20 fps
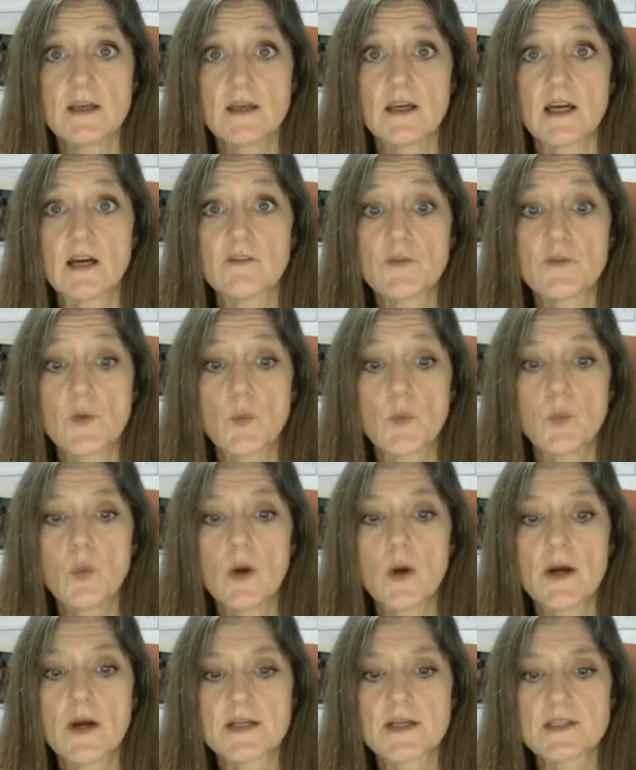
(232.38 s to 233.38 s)
of the
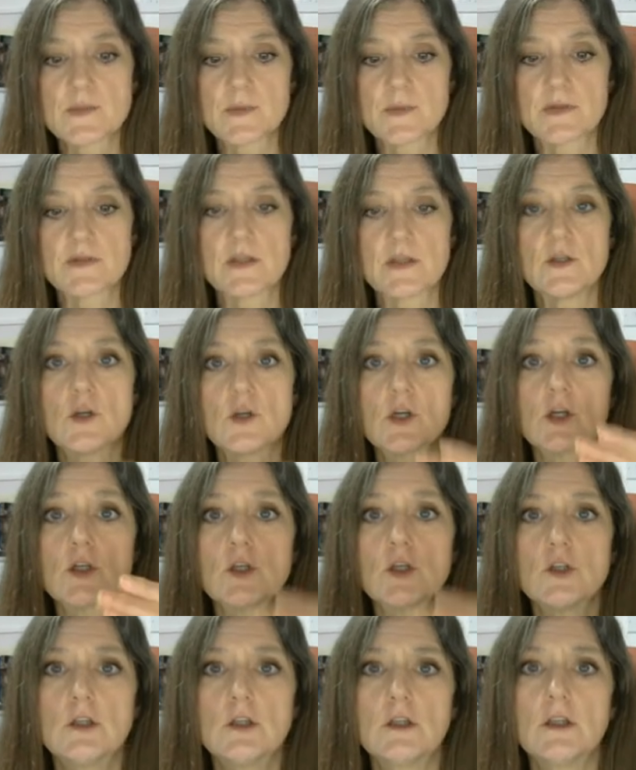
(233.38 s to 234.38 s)
words, but then you're
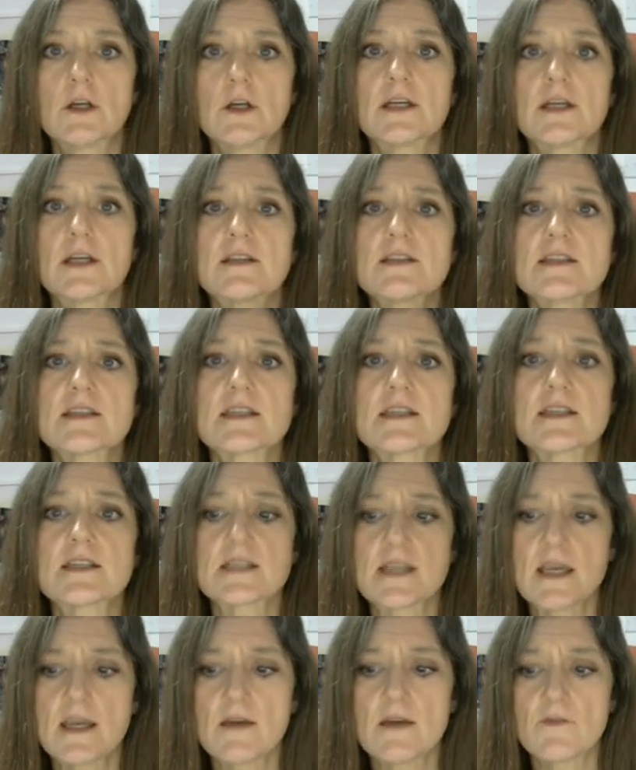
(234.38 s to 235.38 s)
going to look and
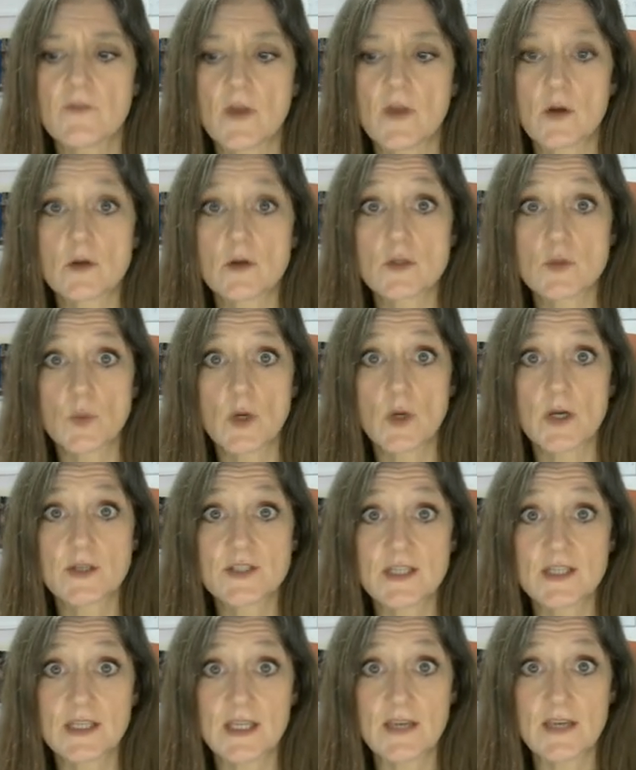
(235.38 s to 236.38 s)
see if those
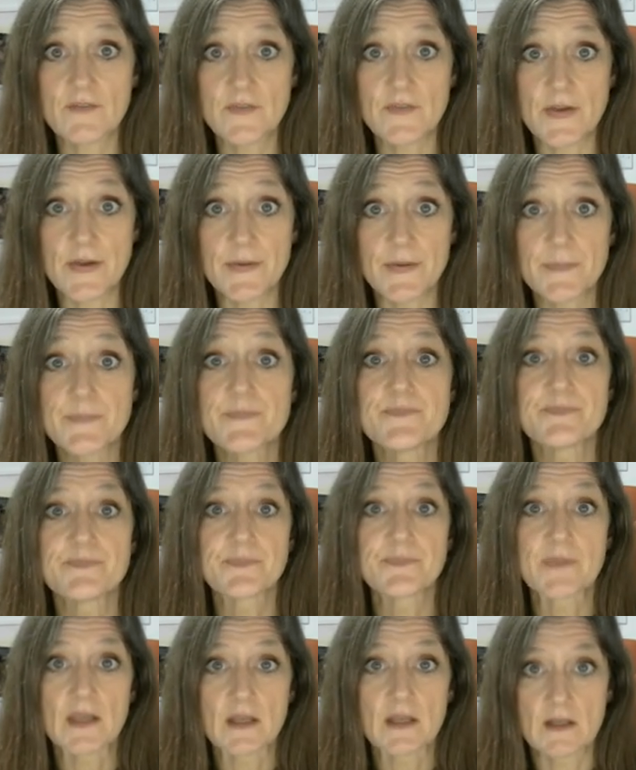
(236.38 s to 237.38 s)
words give you
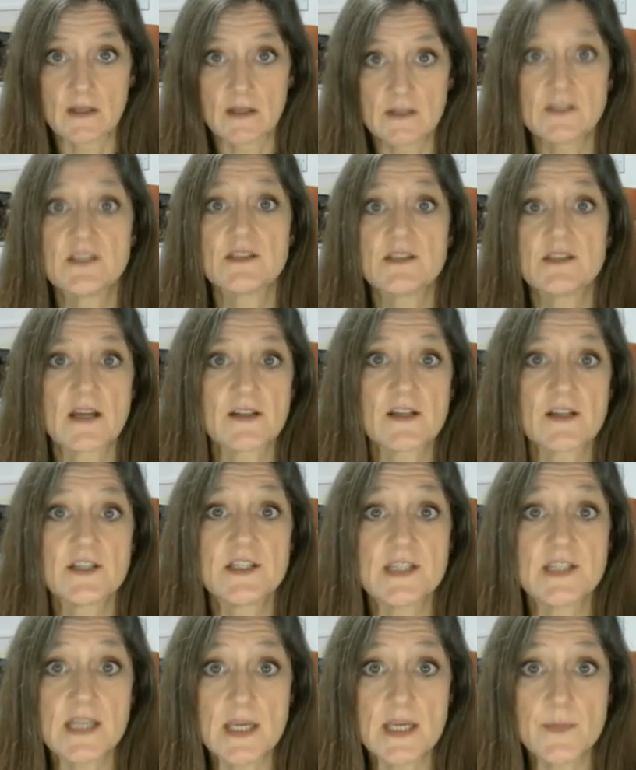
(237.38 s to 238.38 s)
kind
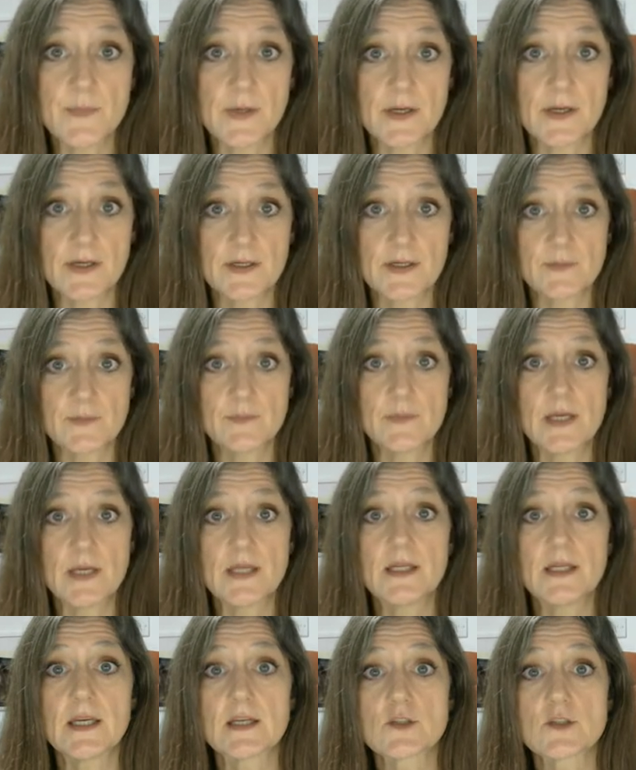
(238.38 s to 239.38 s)
of deeper
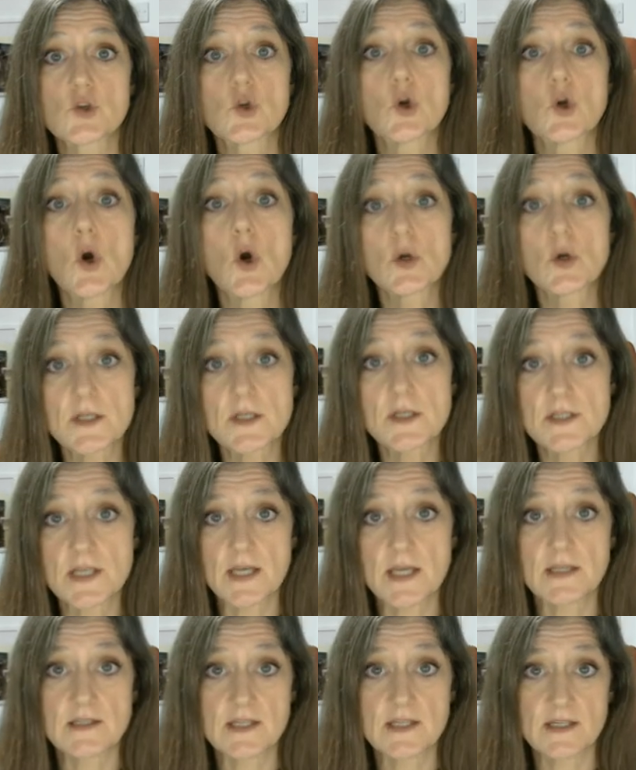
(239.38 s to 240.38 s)
meanings,
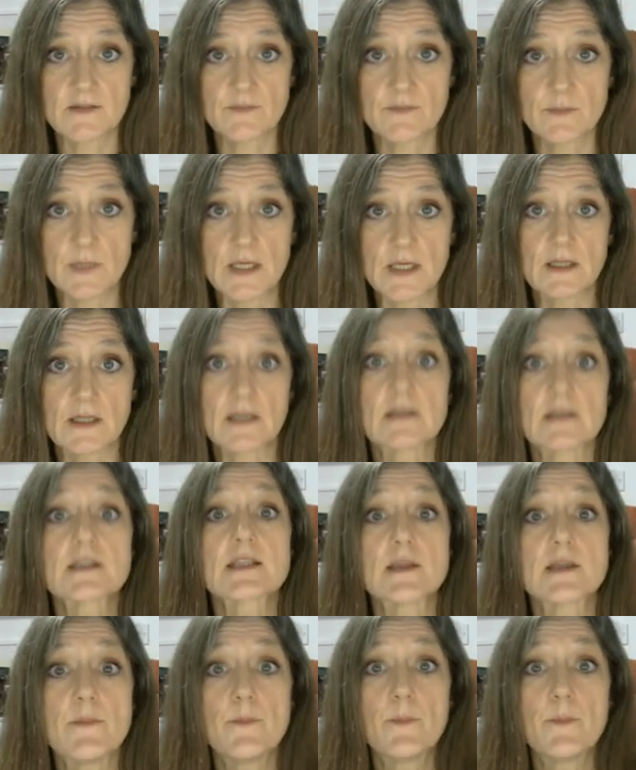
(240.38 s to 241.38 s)
connotative
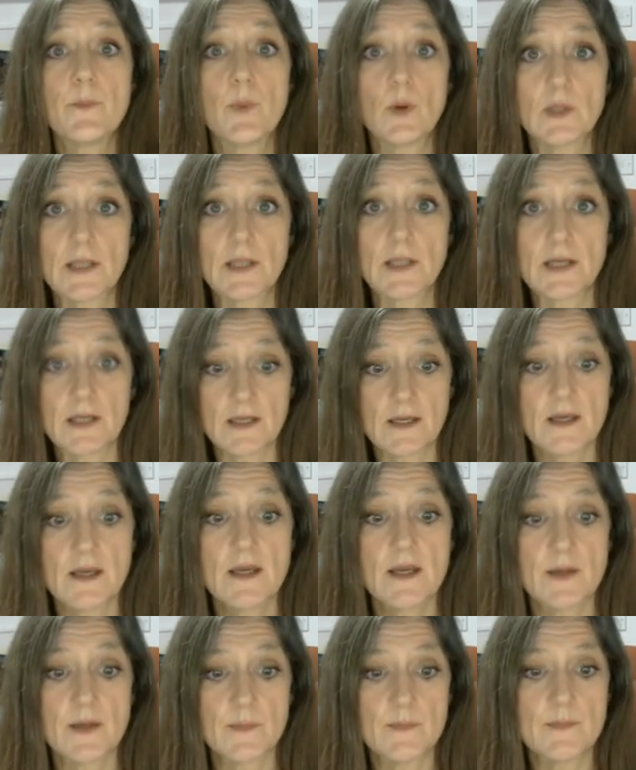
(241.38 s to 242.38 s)
meanings, symbolic
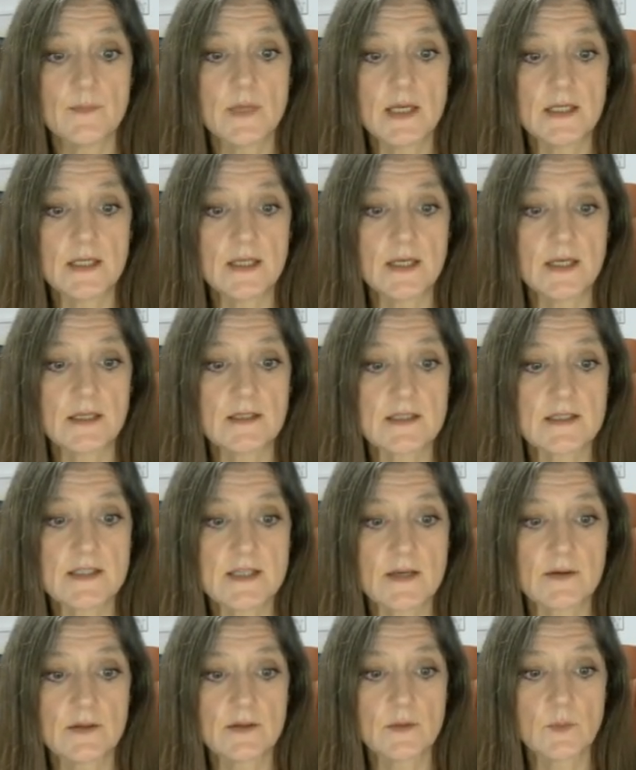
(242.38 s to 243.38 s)
meanings.
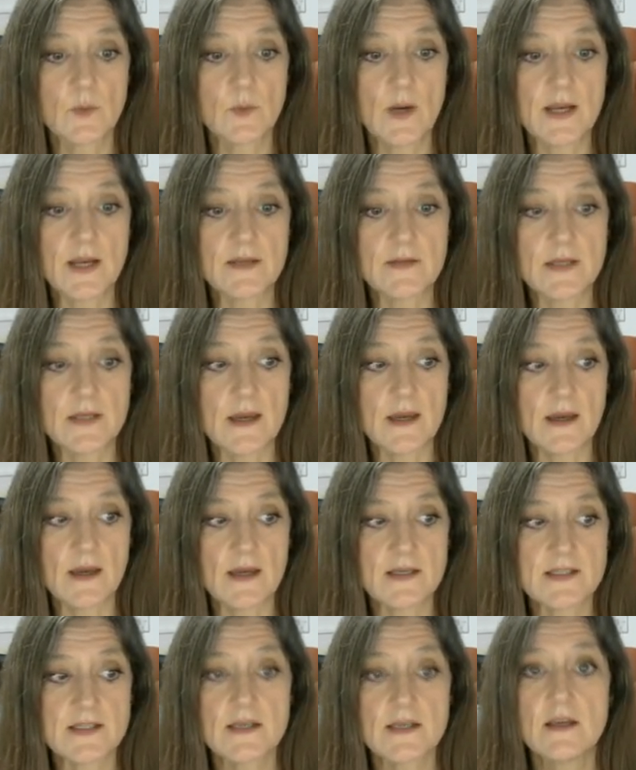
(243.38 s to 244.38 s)
So in a way, the S